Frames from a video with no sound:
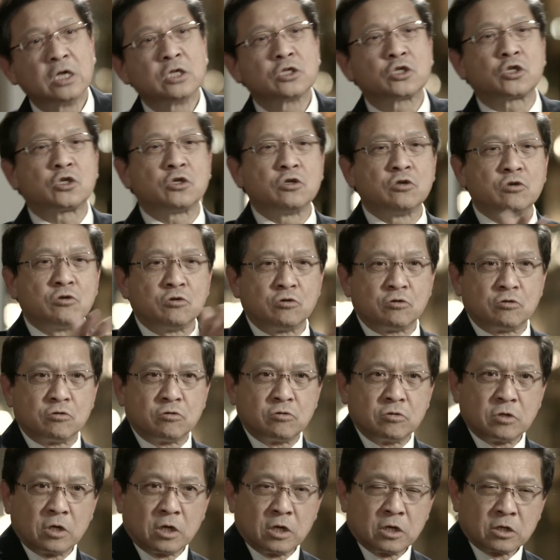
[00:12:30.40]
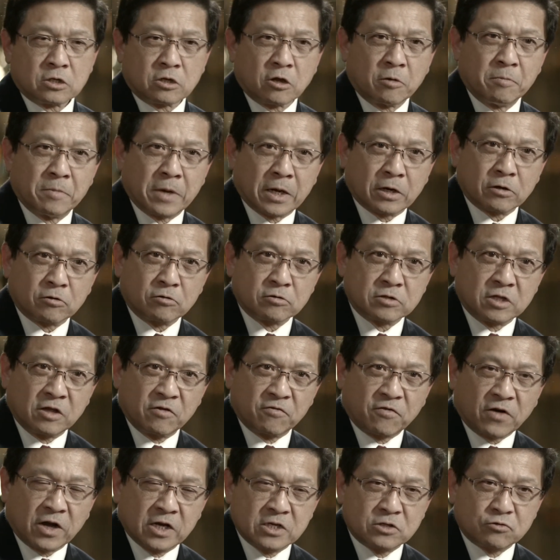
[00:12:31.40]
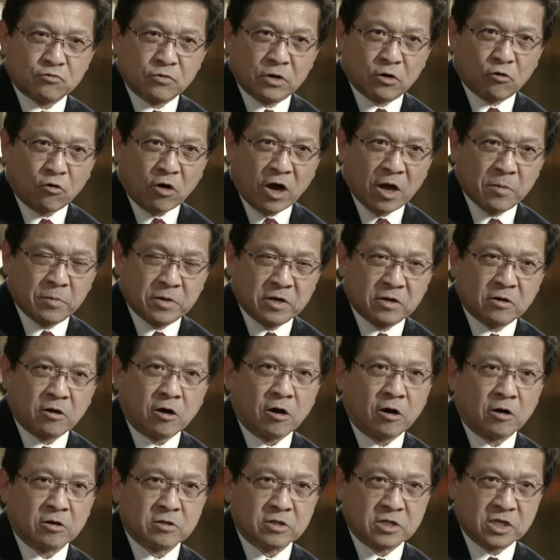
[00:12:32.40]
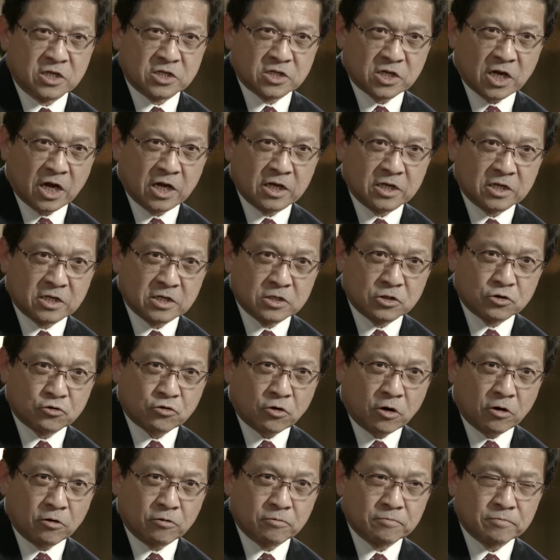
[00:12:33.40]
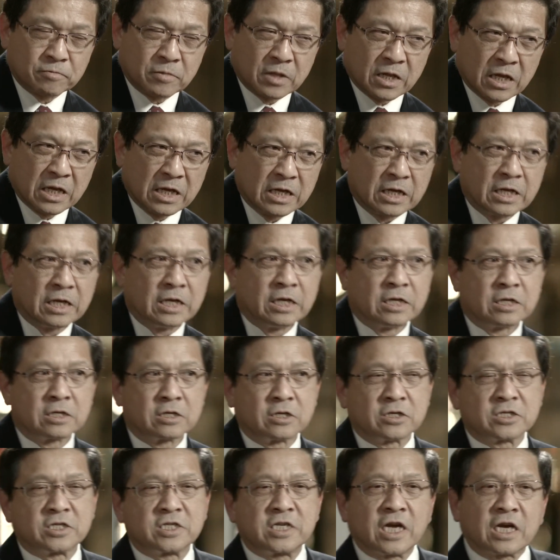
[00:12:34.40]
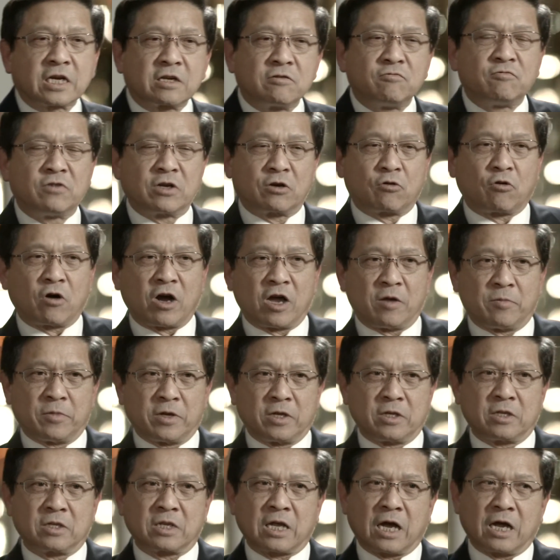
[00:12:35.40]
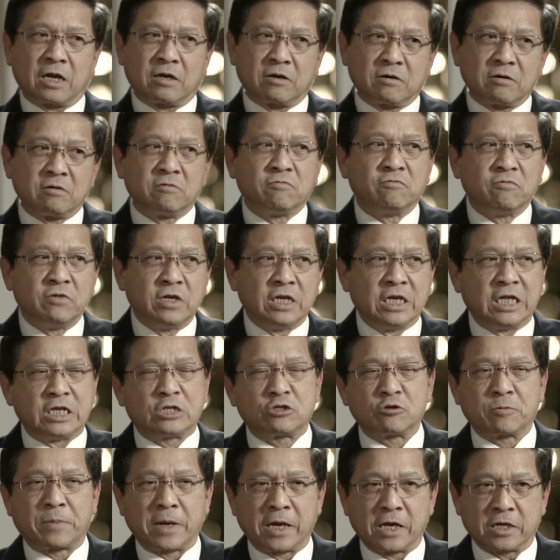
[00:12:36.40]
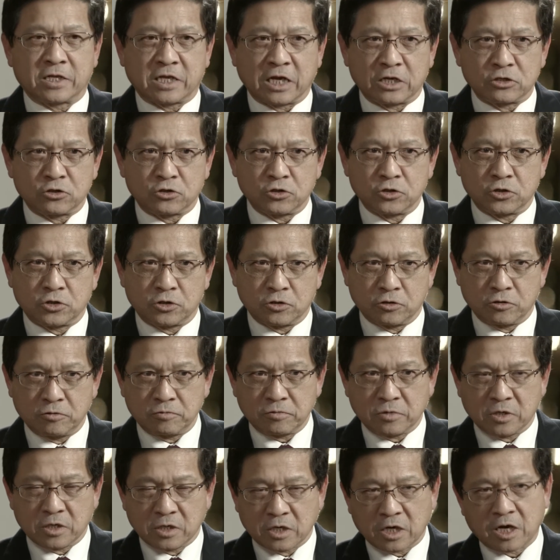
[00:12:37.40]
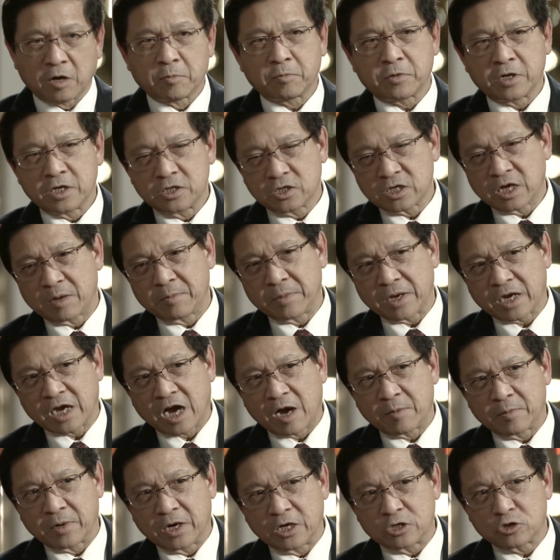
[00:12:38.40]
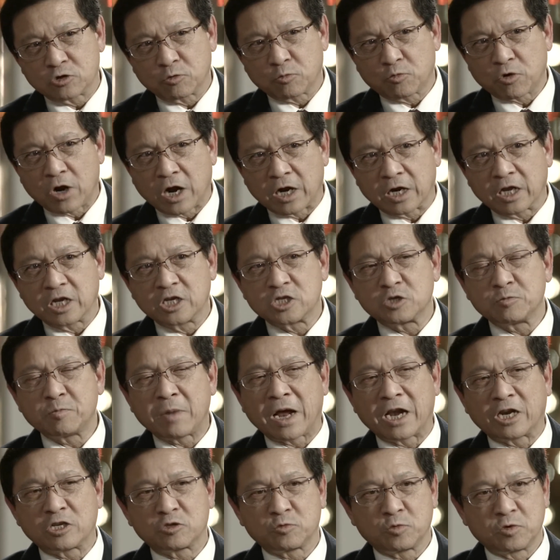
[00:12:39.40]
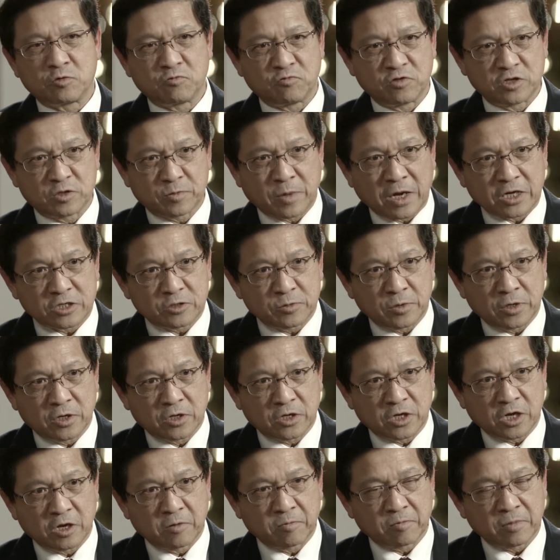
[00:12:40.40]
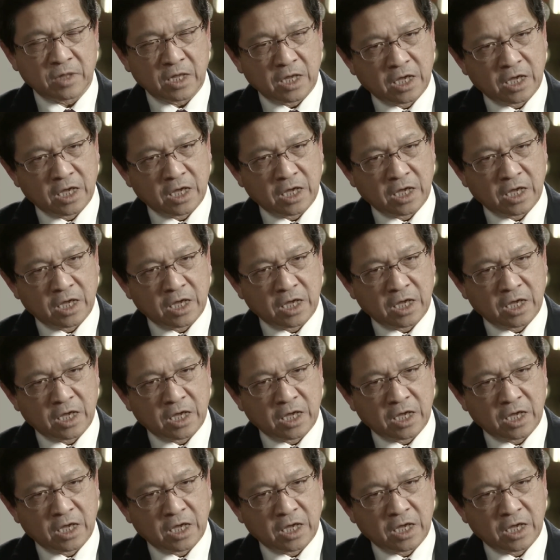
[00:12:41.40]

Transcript: to the medical device requirement on design control. The second requirement that we need to pay attention to, companies that make combination product, is management responsibility.